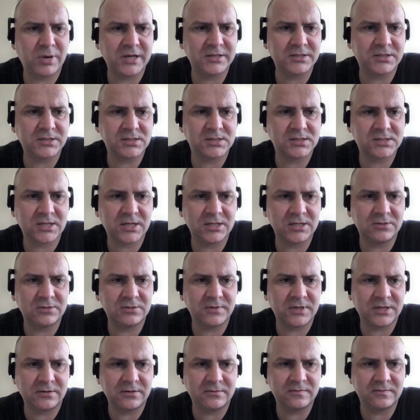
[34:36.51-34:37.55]
Python side,
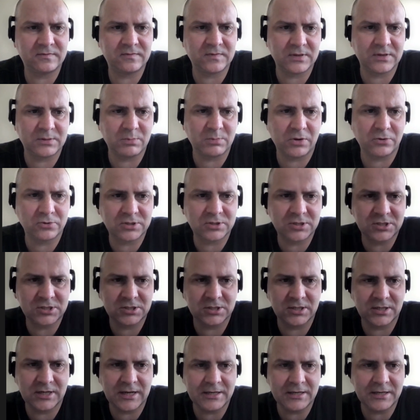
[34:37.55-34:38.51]
we have about